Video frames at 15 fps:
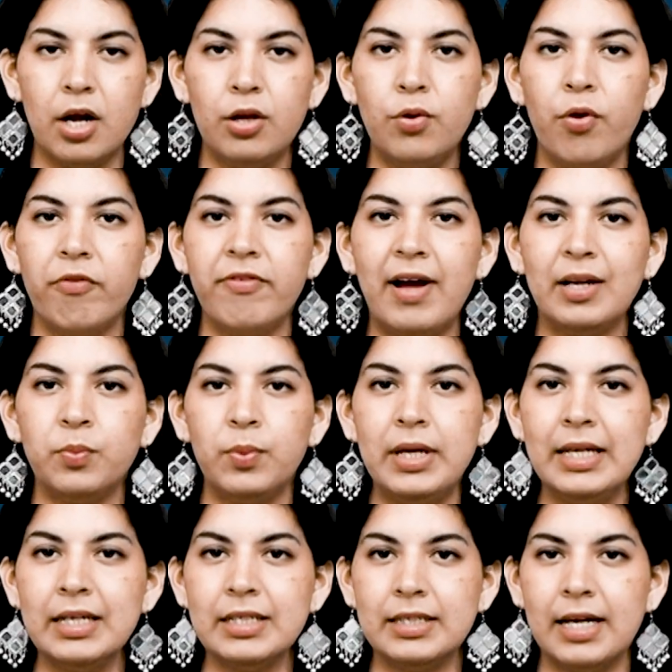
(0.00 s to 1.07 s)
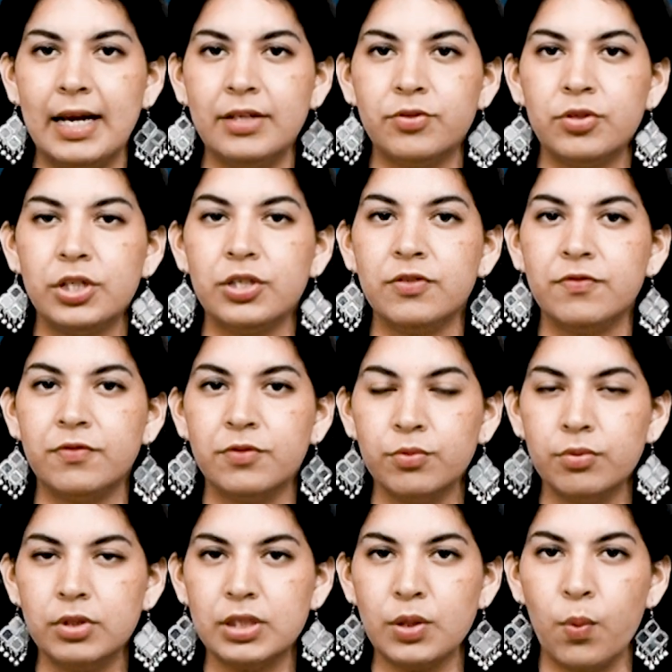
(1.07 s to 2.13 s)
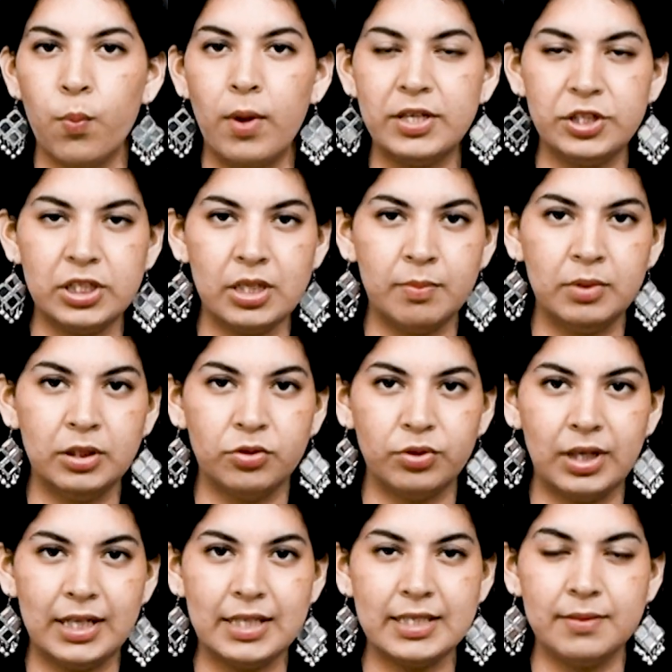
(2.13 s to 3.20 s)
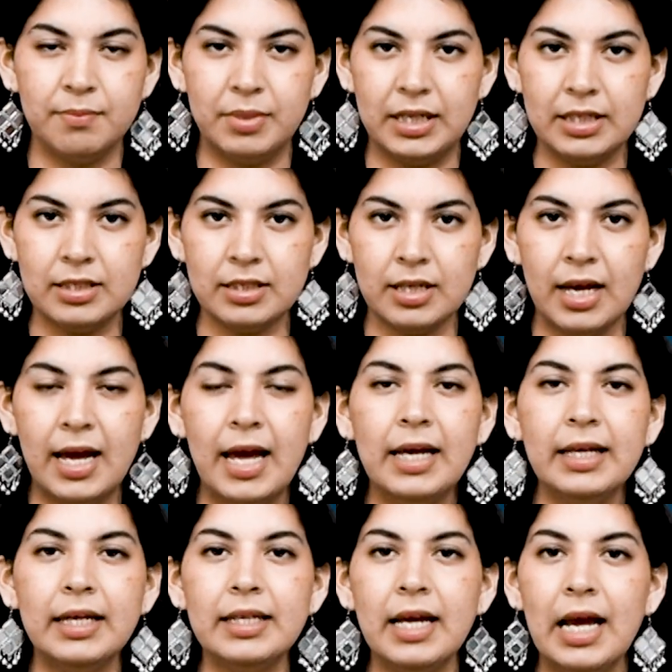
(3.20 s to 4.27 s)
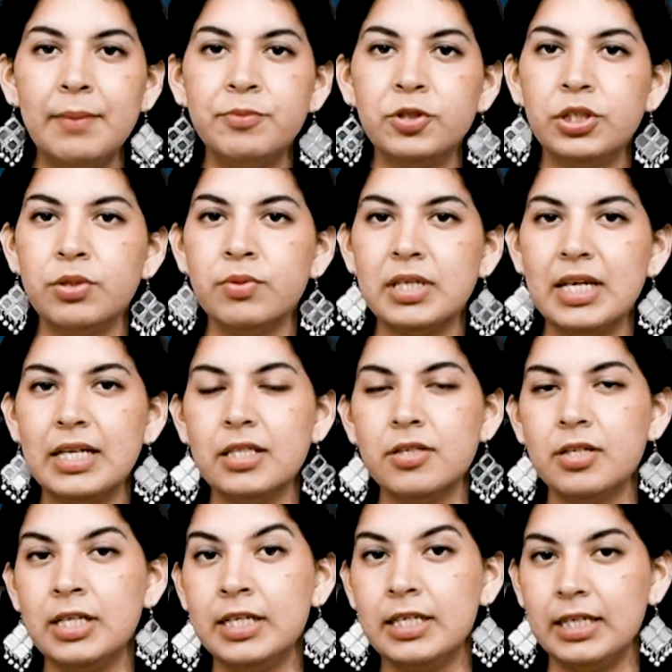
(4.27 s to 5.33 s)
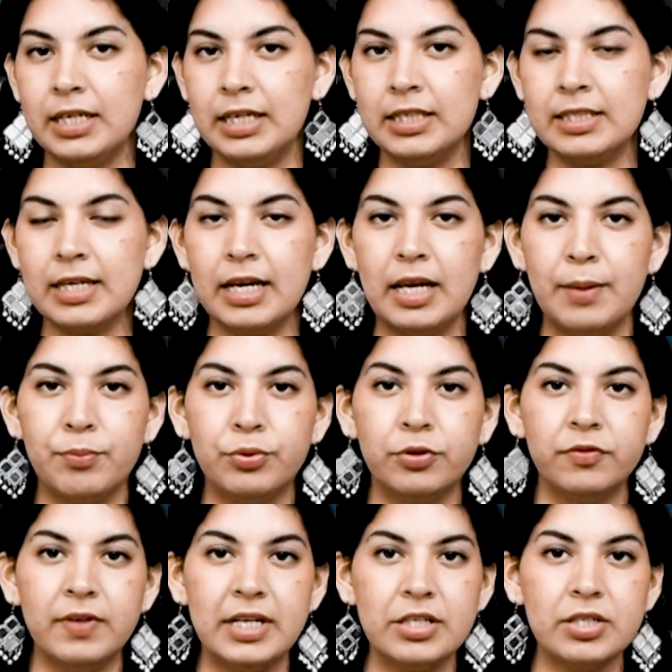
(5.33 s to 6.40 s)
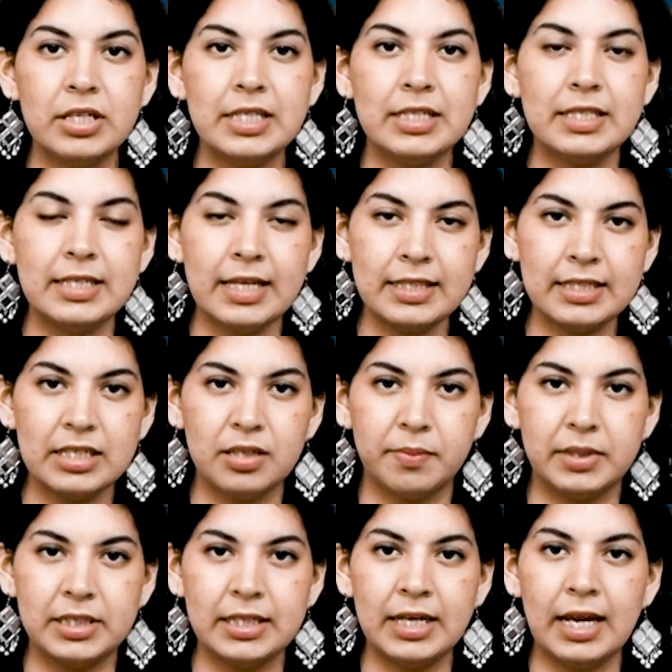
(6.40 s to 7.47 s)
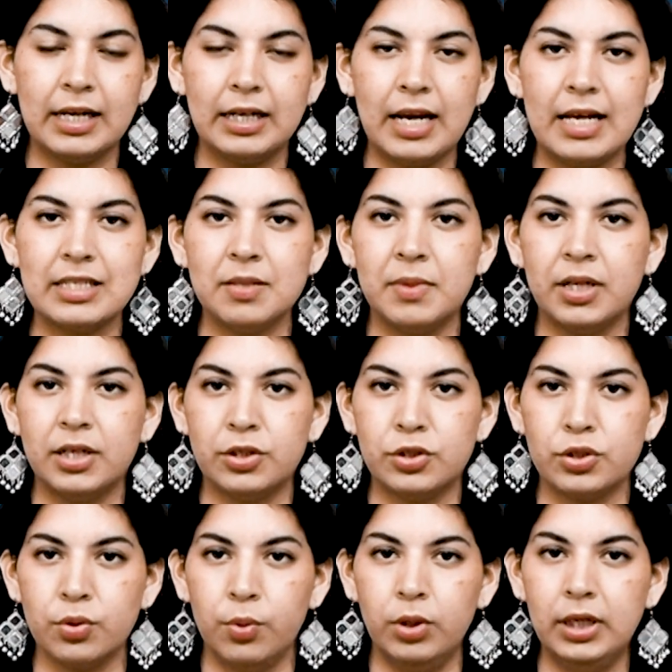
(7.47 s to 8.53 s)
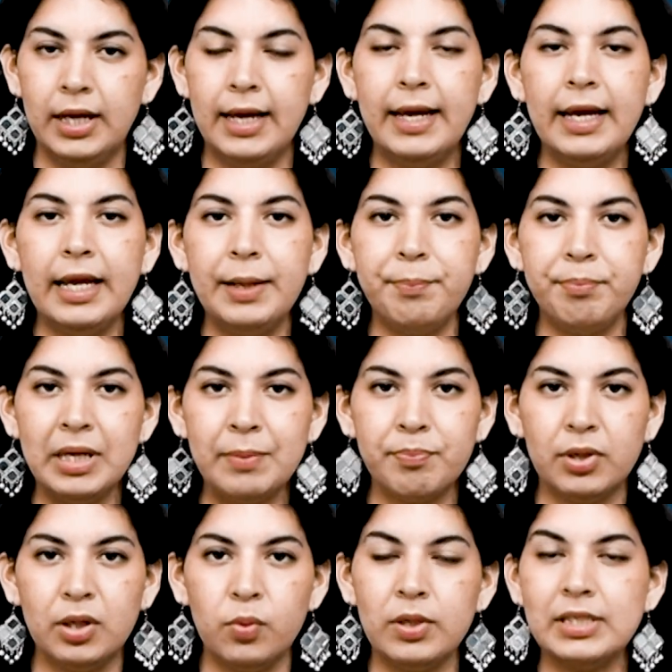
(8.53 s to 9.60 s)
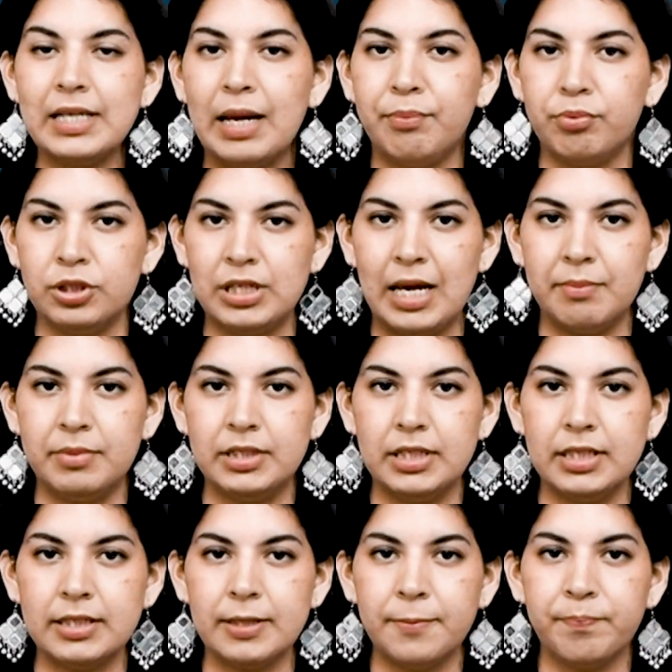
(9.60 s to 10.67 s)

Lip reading: a low-fat vegan diet rich in fruits, vegetables, grains and beans can help reduce insulin needs and improve insulin sensitivity and glycemic control in people with type 1 diabetes.